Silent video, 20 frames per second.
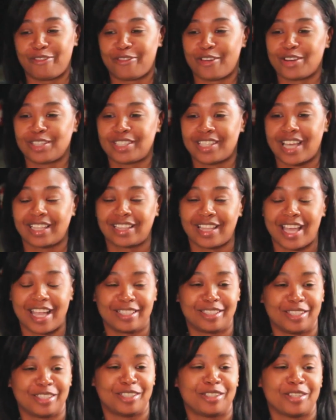First, I'd
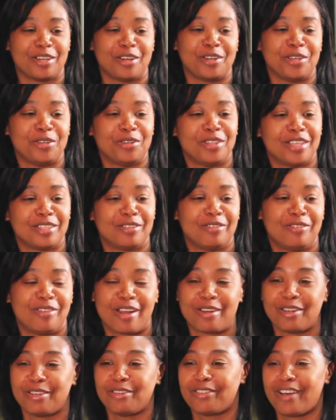like to show you this
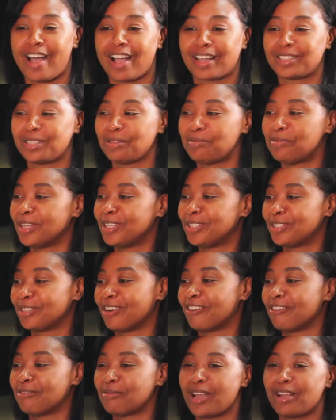very foxy picture
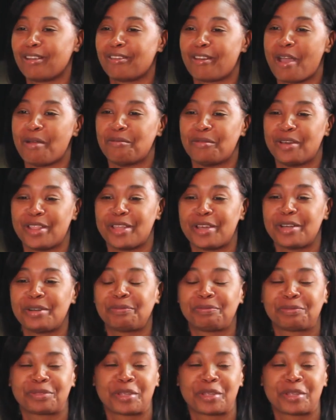of my grandmother.